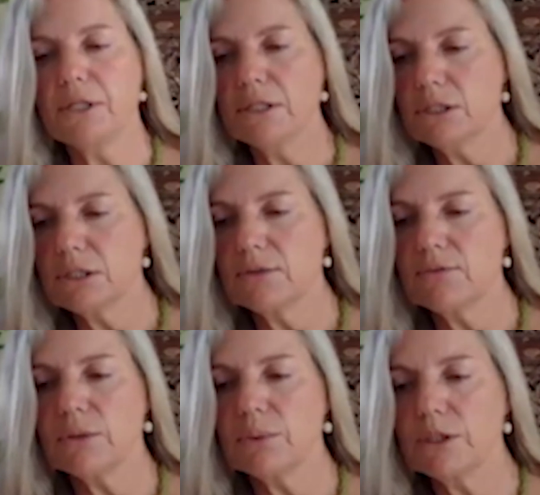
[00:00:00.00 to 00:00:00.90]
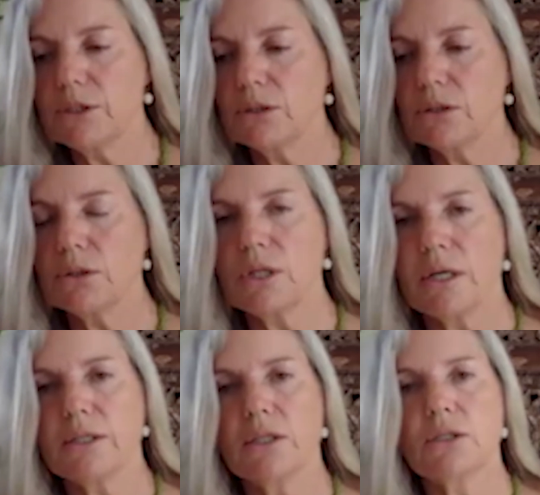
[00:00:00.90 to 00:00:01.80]
I think given
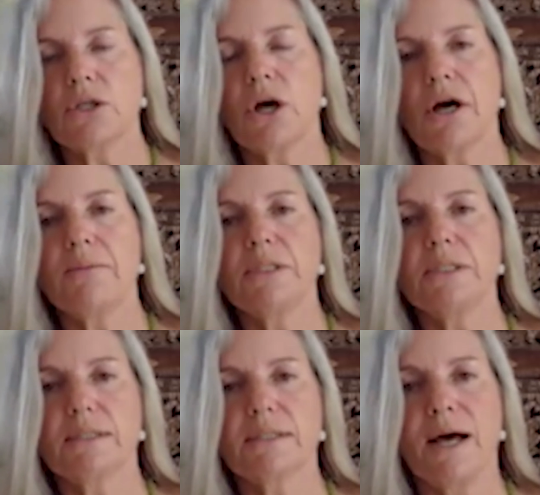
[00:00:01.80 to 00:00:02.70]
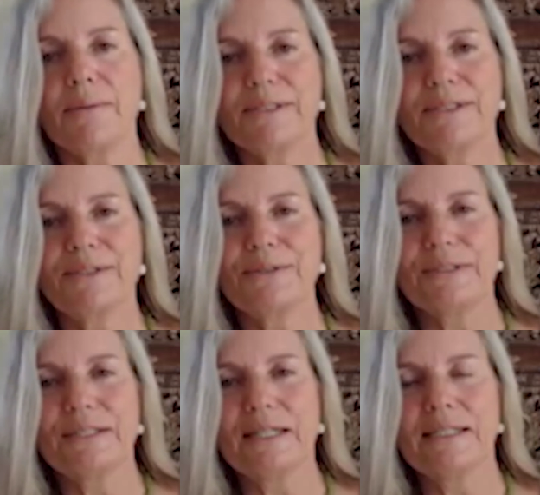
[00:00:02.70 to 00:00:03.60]
that time is coming
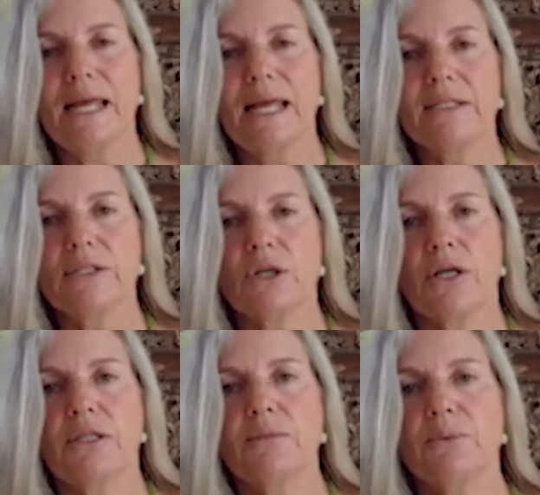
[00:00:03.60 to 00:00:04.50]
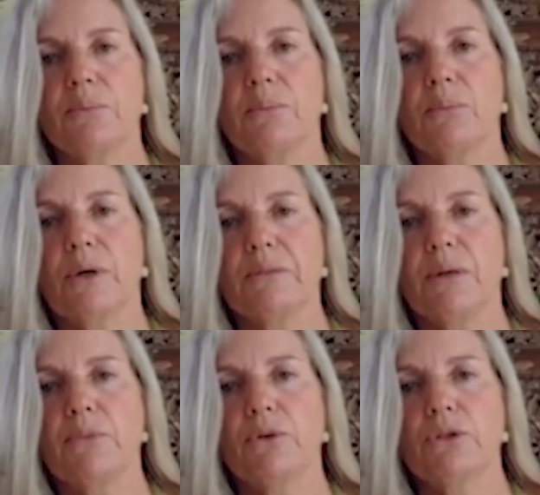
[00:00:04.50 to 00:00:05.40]
to an end, I think one of
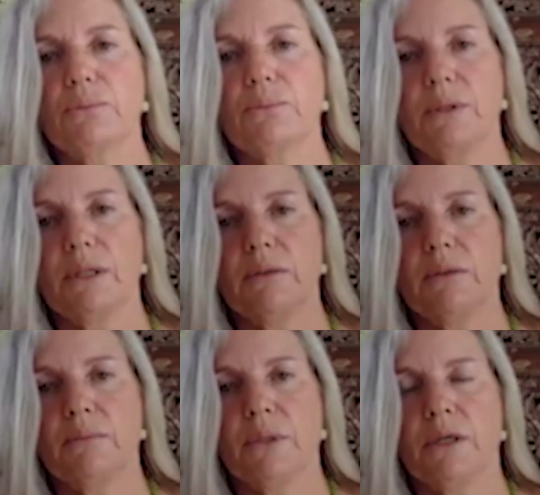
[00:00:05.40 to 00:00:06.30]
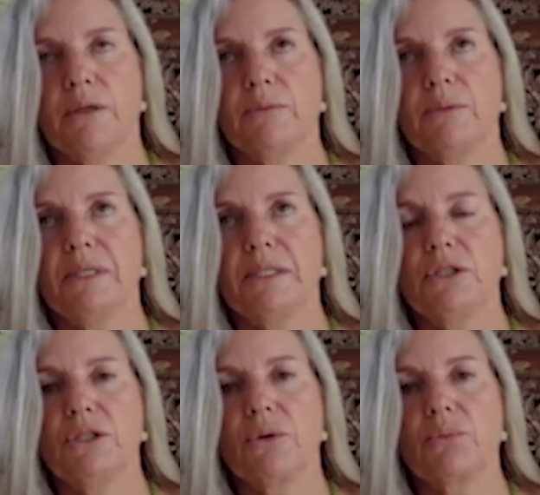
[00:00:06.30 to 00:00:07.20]
my the
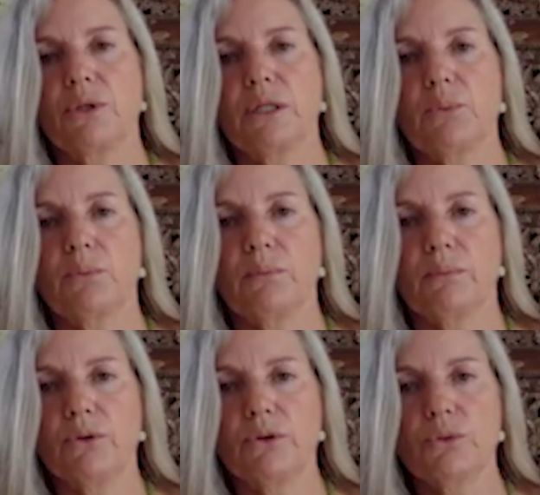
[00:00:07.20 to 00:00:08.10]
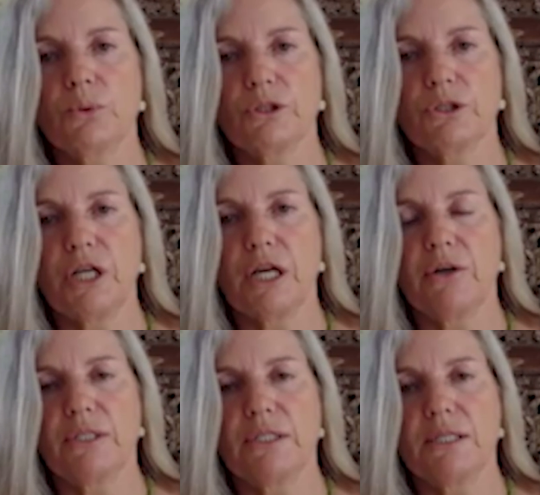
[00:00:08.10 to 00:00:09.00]
messages I really most want to
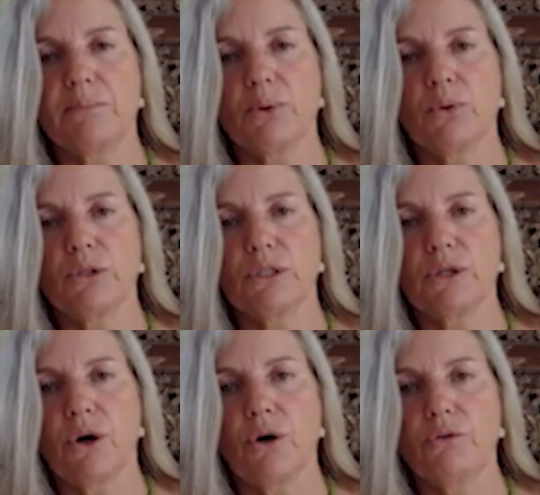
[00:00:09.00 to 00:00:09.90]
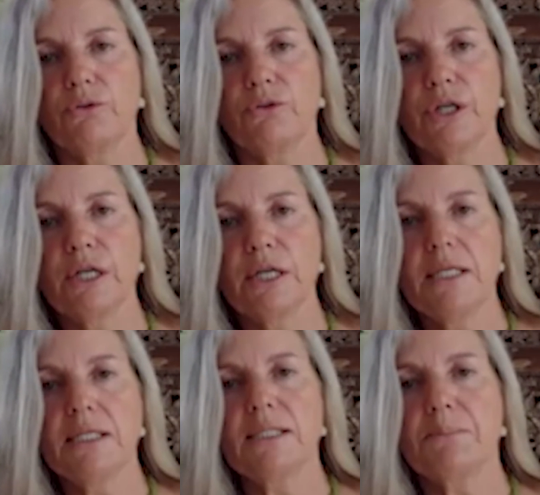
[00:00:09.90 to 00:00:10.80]
share is the importance of
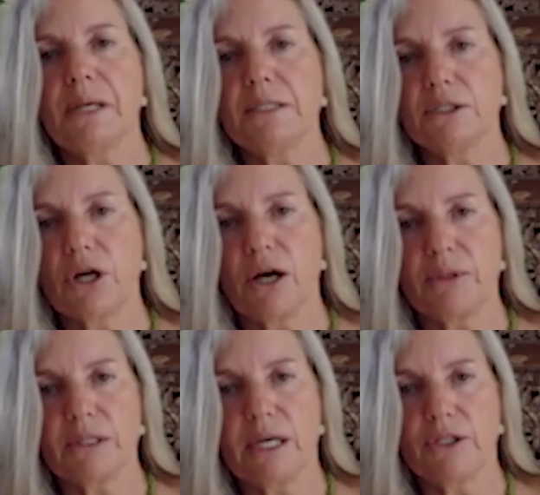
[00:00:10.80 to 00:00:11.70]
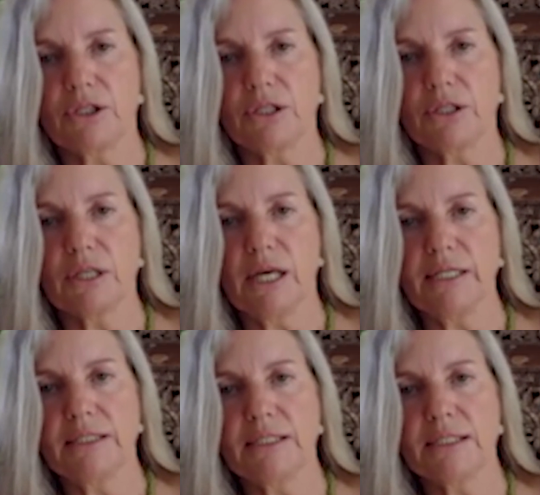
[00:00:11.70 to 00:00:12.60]
spending time in nature
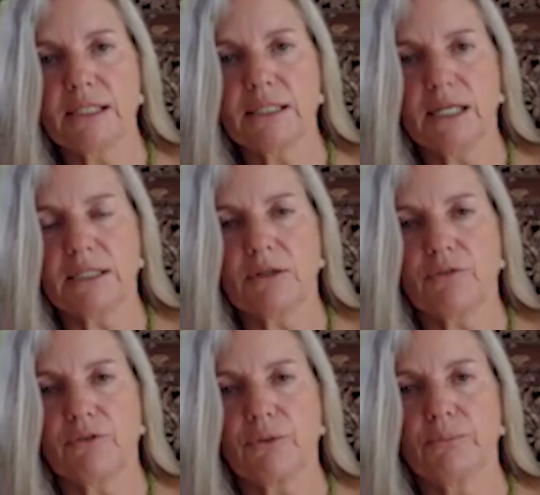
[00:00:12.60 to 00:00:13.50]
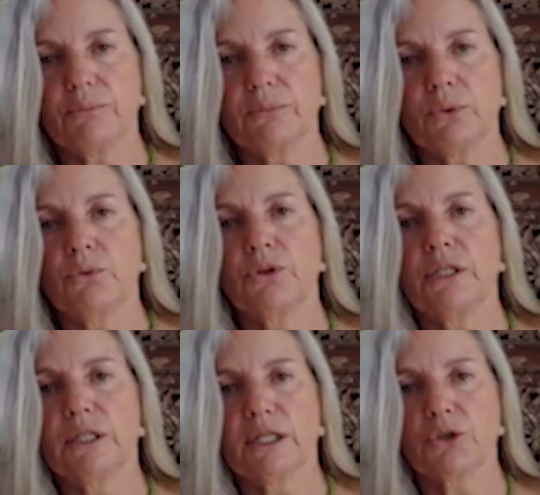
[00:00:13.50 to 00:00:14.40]
and disconnecting from all the
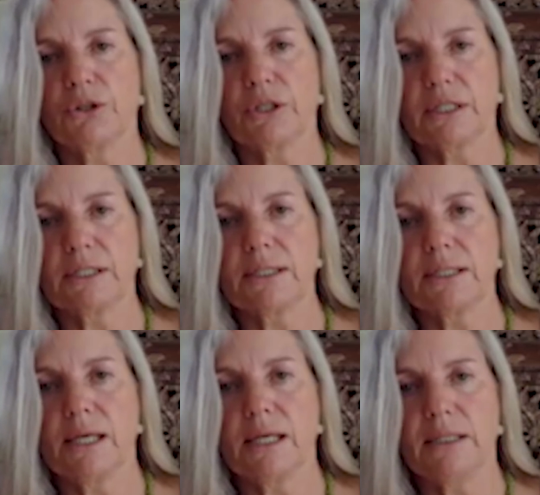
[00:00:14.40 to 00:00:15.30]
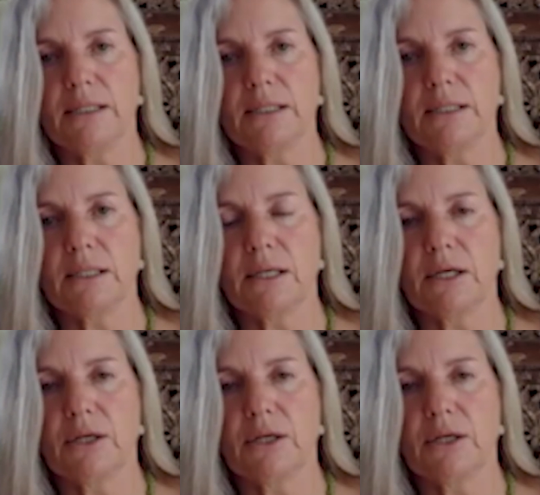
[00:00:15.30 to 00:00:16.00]
electronics, and